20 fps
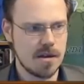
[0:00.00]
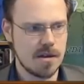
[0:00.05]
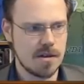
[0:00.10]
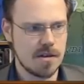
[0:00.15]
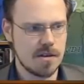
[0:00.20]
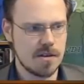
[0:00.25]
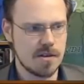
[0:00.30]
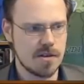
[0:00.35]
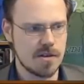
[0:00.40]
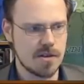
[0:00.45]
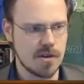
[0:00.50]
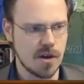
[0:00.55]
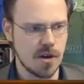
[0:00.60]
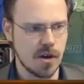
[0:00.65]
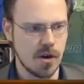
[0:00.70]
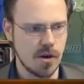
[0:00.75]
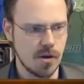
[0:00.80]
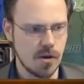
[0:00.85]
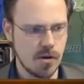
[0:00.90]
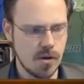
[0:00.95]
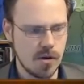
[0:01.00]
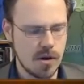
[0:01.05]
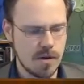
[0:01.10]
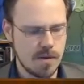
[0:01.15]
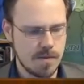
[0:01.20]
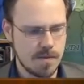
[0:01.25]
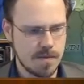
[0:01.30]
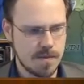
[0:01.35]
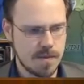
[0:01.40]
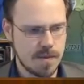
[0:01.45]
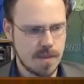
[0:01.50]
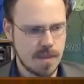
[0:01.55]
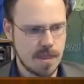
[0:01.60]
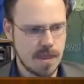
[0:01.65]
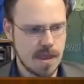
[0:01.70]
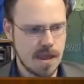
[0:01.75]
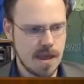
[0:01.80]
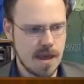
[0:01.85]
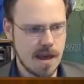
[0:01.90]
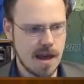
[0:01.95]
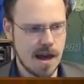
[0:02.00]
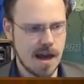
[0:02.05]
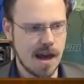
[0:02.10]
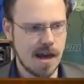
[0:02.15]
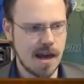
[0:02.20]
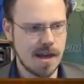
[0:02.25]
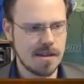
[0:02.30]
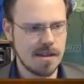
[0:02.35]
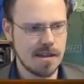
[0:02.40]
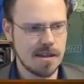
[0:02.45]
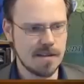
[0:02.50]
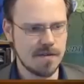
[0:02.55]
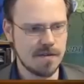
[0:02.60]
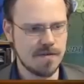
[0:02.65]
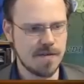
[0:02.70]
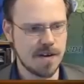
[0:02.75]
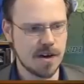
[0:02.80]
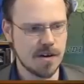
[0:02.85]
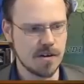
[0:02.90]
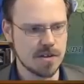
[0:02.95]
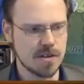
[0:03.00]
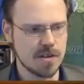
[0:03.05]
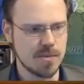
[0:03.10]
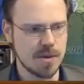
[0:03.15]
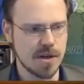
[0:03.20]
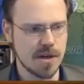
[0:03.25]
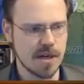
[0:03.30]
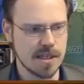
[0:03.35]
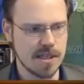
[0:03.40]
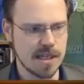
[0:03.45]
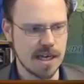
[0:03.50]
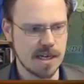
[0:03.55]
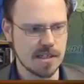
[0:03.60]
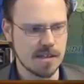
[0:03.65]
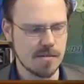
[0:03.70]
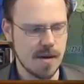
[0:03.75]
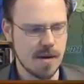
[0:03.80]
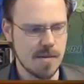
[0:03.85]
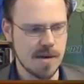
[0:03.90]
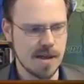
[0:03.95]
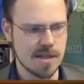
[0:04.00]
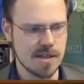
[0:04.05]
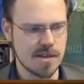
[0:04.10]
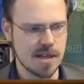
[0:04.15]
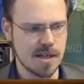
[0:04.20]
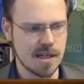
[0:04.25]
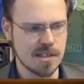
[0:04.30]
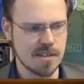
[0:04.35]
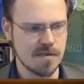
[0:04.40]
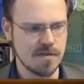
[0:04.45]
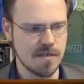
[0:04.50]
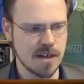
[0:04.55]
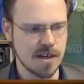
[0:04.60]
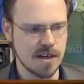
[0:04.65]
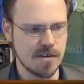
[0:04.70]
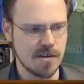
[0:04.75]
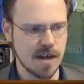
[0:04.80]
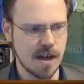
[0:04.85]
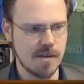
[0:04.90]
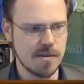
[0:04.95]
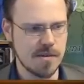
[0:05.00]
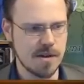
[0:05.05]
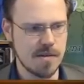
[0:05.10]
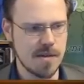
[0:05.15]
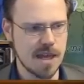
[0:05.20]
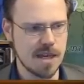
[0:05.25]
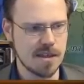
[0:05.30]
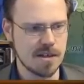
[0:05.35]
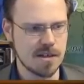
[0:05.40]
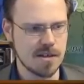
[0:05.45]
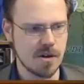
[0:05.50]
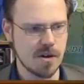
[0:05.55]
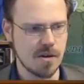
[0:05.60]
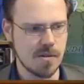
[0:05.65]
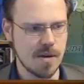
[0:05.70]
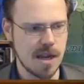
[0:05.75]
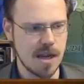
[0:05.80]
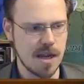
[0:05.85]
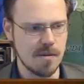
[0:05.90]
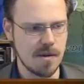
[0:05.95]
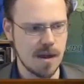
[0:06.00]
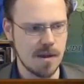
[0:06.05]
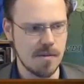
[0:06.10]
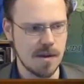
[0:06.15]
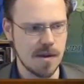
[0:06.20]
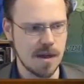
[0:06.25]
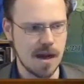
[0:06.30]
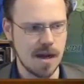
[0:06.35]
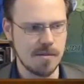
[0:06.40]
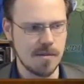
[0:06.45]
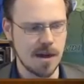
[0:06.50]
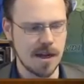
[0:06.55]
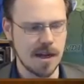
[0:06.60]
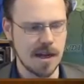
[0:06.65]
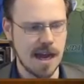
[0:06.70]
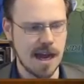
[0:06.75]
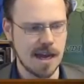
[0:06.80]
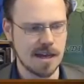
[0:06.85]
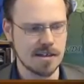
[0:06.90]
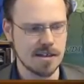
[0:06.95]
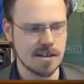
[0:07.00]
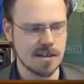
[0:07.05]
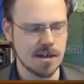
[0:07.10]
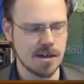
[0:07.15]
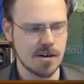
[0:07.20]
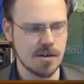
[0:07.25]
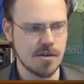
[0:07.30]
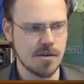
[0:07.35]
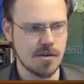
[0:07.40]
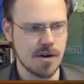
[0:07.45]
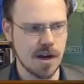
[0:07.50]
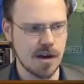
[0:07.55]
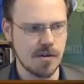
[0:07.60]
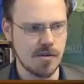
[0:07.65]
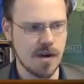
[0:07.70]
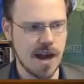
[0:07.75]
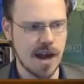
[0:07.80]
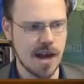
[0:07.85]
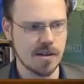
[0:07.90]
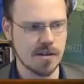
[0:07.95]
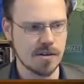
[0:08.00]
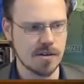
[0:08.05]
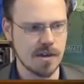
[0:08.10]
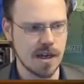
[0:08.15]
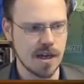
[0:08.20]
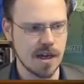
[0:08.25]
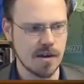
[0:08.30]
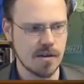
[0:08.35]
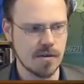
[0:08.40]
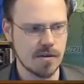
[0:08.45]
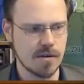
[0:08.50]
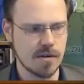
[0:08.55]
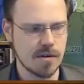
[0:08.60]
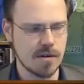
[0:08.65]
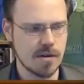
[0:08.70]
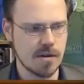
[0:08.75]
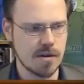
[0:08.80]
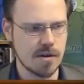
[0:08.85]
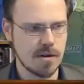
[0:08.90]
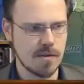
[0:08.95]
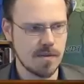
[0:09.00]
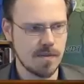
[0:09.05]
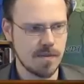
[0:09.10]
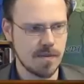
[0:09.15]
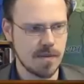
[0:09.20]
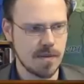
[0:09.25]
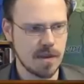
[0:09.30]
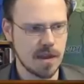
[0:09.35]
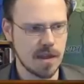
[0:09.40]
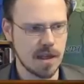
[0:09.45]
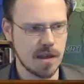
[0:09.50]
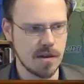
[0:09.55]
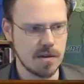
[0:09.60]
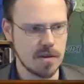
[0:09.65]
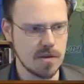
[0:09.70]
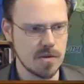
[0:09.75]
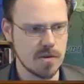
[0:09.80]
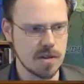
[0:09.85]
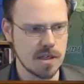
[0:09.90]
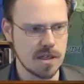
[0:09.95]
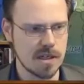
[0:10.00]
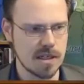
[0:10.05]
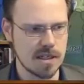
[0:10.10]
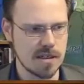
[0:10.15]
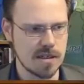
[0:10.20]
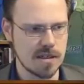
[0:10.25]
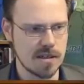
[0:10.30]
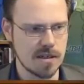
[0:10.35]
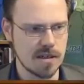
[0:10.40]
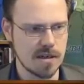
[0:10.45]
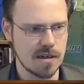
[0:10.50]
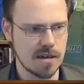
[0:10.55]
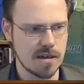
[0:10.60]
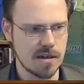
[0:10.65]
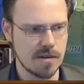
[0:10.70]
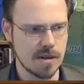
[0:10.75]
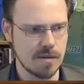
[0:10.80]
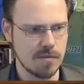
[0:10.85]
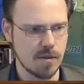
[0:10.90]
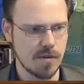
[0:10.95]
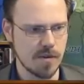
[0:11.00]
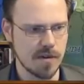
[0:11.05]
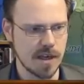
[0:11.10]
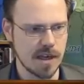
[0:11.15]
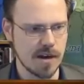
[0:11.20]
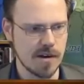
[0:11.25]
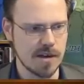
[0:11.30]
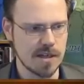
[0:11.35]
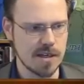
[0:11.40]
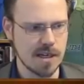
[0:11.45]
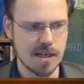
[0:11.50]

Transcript: So, I think the Feral Spear is actually my best chance of victory. I'm going to make the totem anyway, but I'm not actually going to try and crackle her down. Use it as more of a guarantee.